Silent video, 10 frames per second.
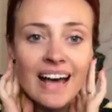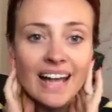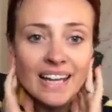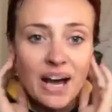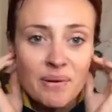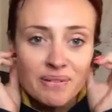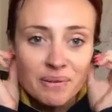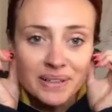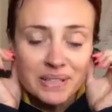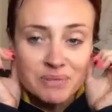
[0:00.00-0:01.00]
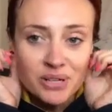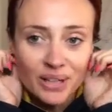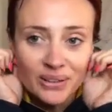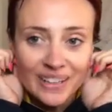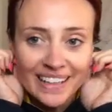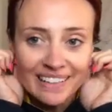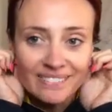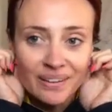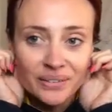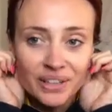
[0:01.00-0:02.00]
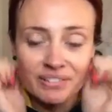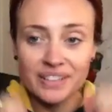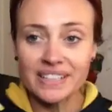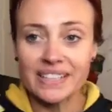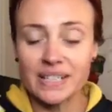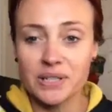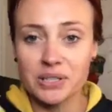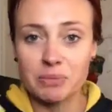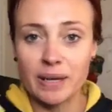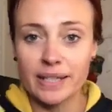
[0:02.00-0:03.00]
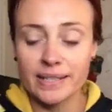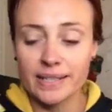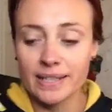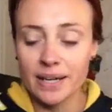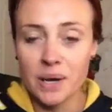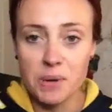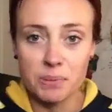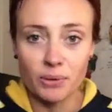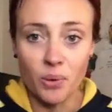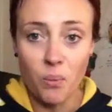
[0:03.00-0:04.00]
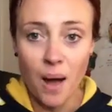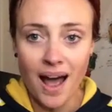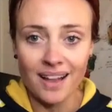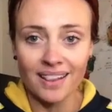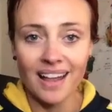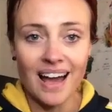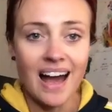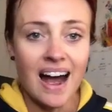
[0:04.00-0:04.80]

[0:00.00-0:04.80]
Hello everyone, it's Michelle Lloyd here, founder of United Art Space. I hope you're all well.